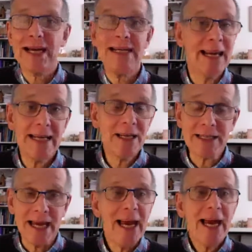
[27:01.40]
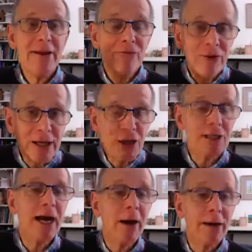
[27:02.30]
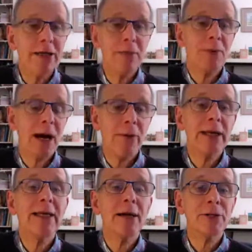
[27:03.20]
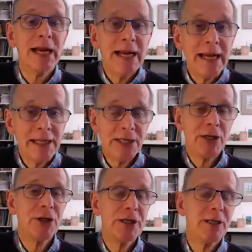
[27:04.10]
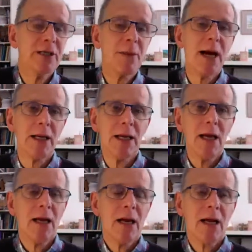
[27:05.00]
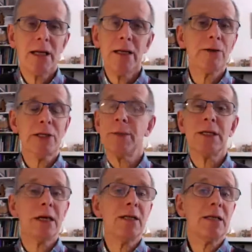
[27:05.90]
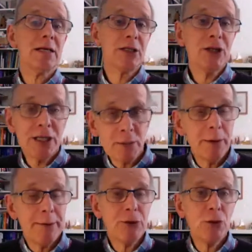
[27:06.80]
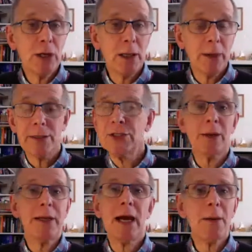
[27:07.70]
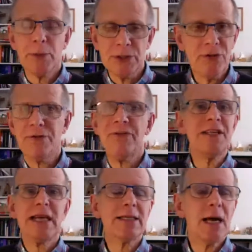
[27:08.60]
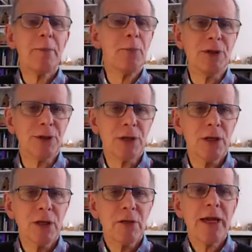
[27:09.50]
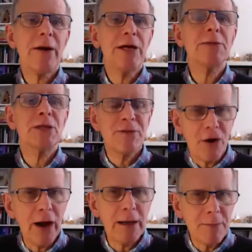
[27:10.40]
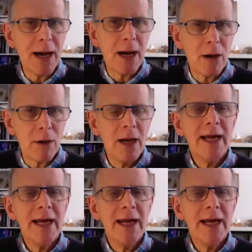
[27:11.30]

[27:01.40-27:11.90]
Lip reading: And then he does it. He reaches out, and there's a power encounter. He touches this man, and he heals him. And that's just what we were talking about. Something happens. The physics happens. There is divine power.